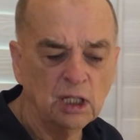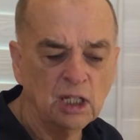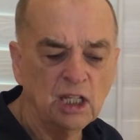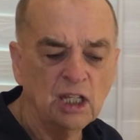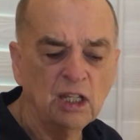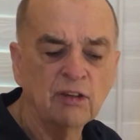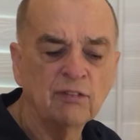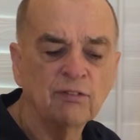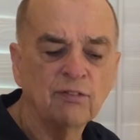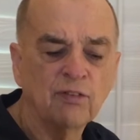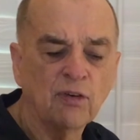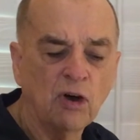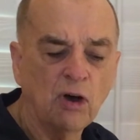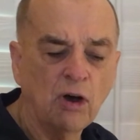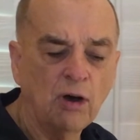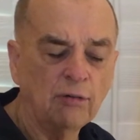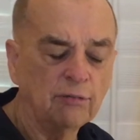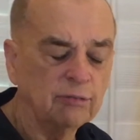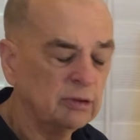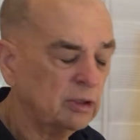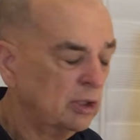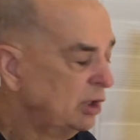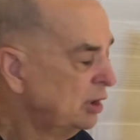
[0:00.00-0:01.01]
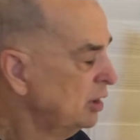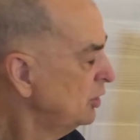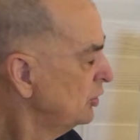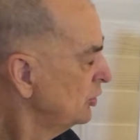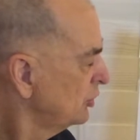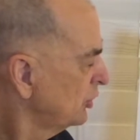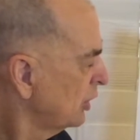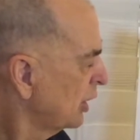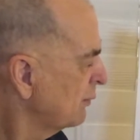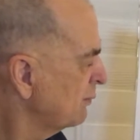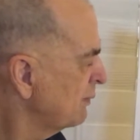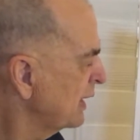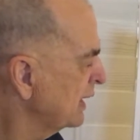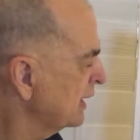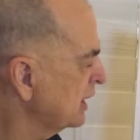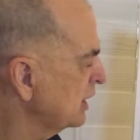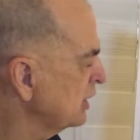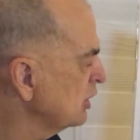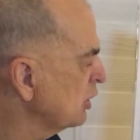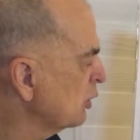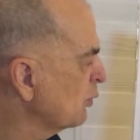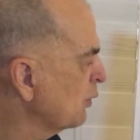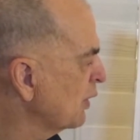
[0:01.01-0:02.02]
involved. So I'm
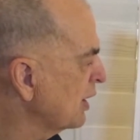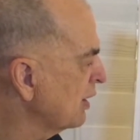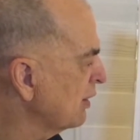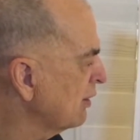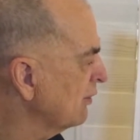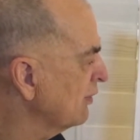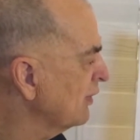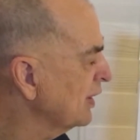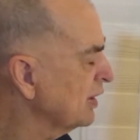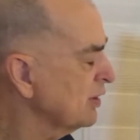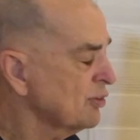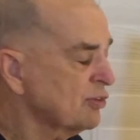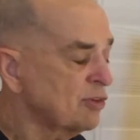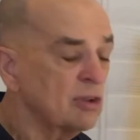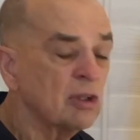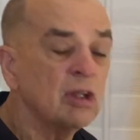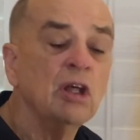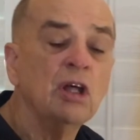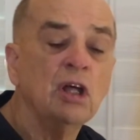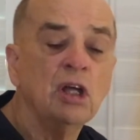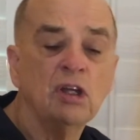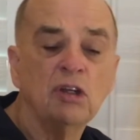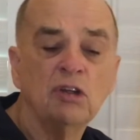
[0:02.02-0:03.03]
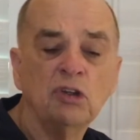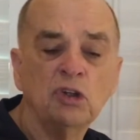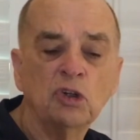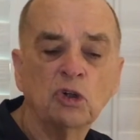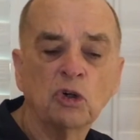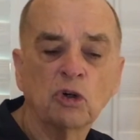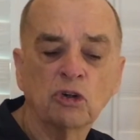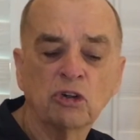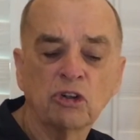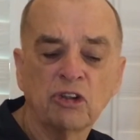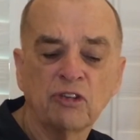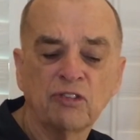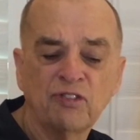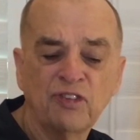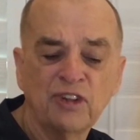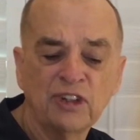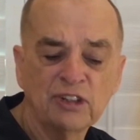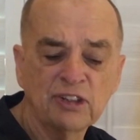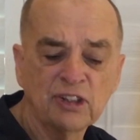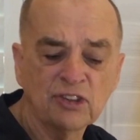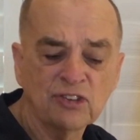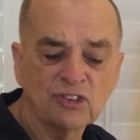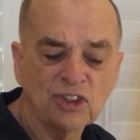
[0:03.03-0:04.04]
making aware of this. You go to the
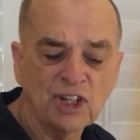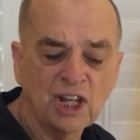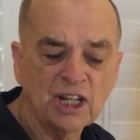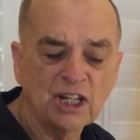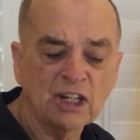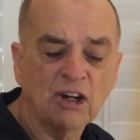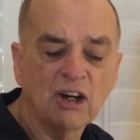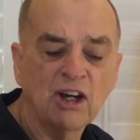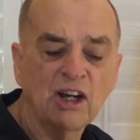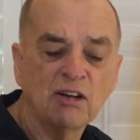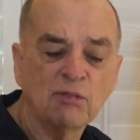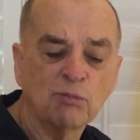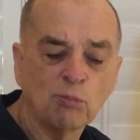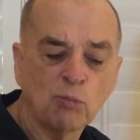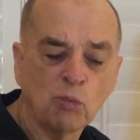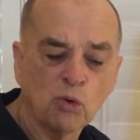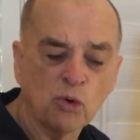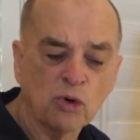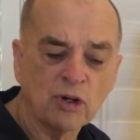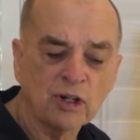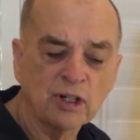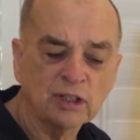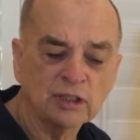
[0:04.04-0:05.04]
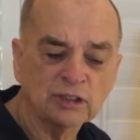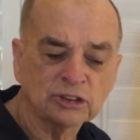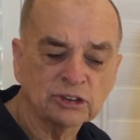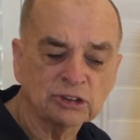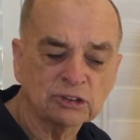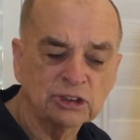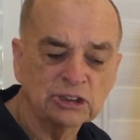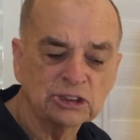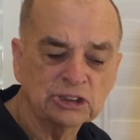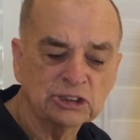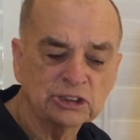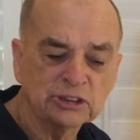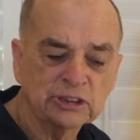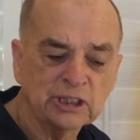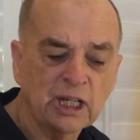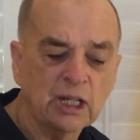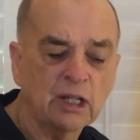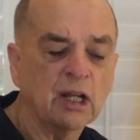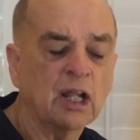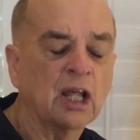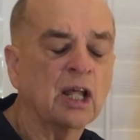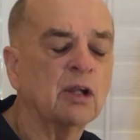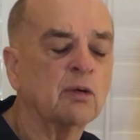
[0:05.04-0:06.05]
fitness side, I'll have more illustration of
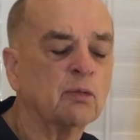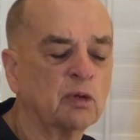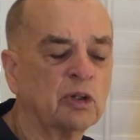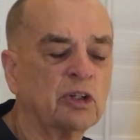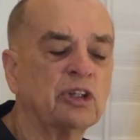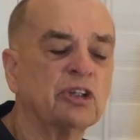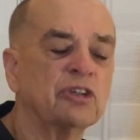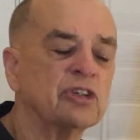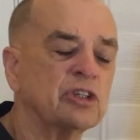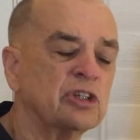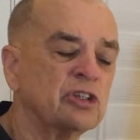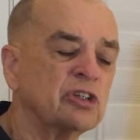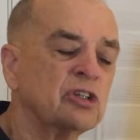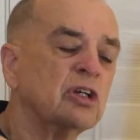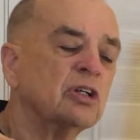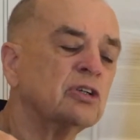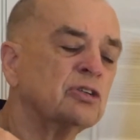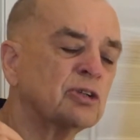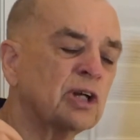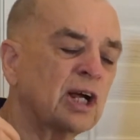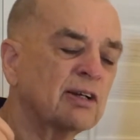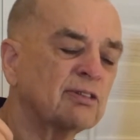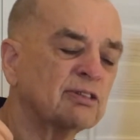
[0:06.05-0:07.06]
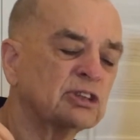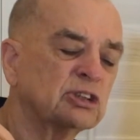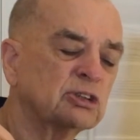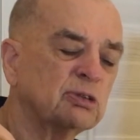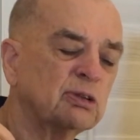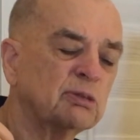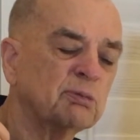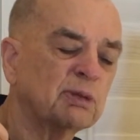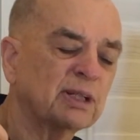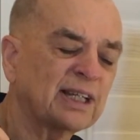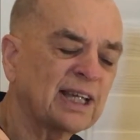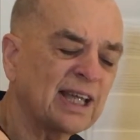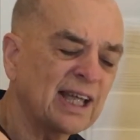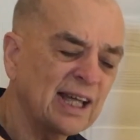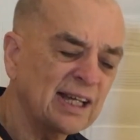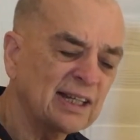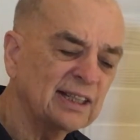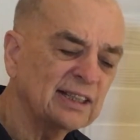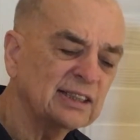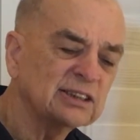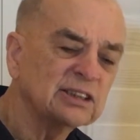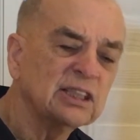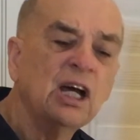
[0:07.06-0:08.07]
that. And when the driver swing
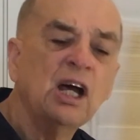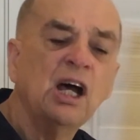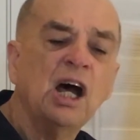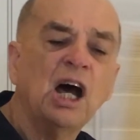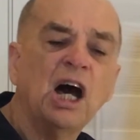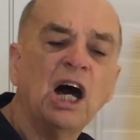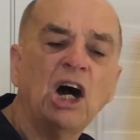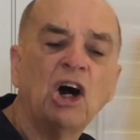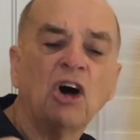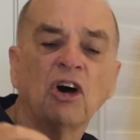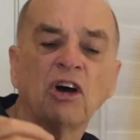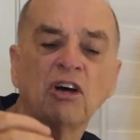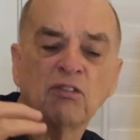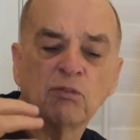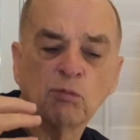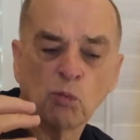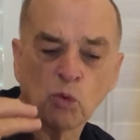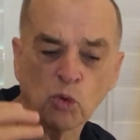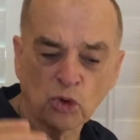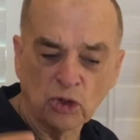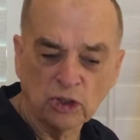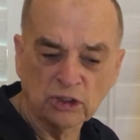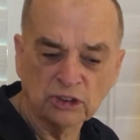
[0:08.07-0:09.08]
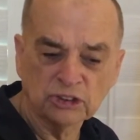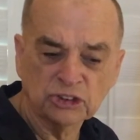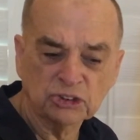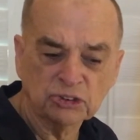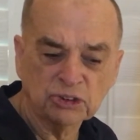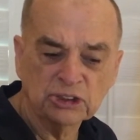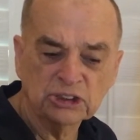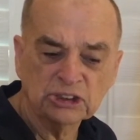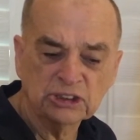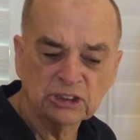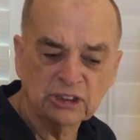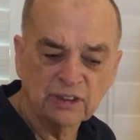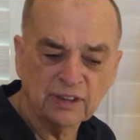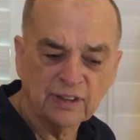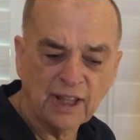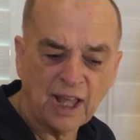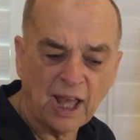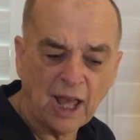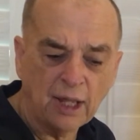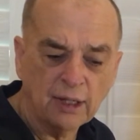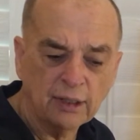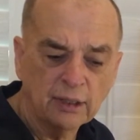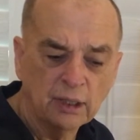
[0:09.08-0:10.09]
mechanics, I'll have more illustration of
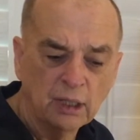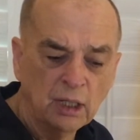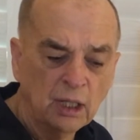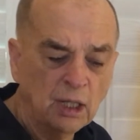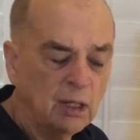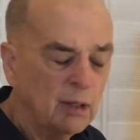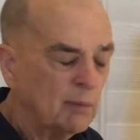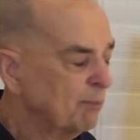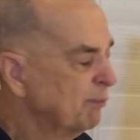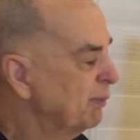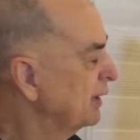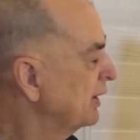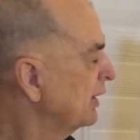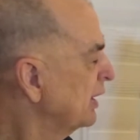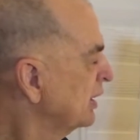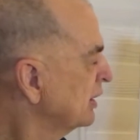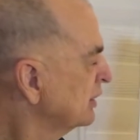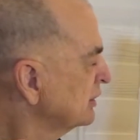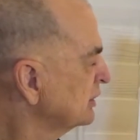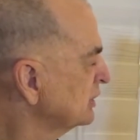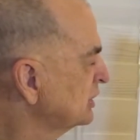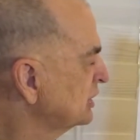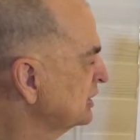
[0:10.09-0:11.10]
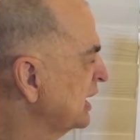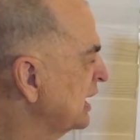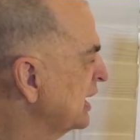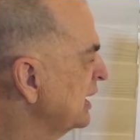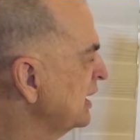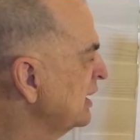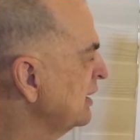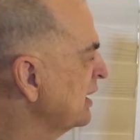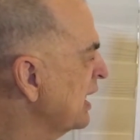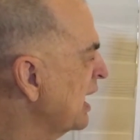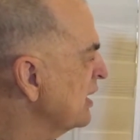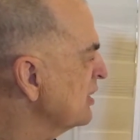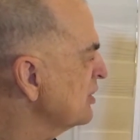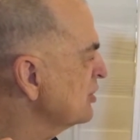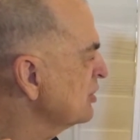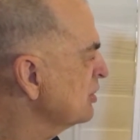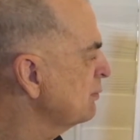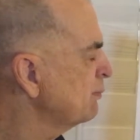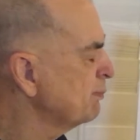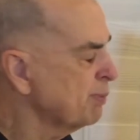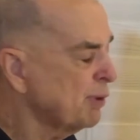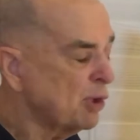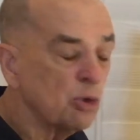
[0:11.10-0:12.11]
that. But understanding that
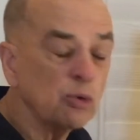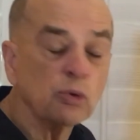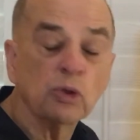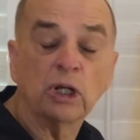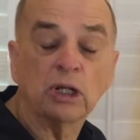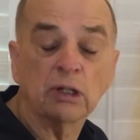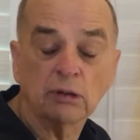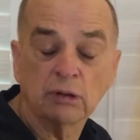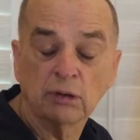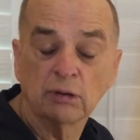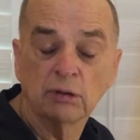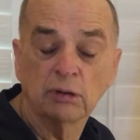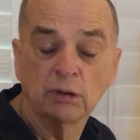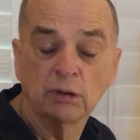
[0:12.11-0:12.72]
component,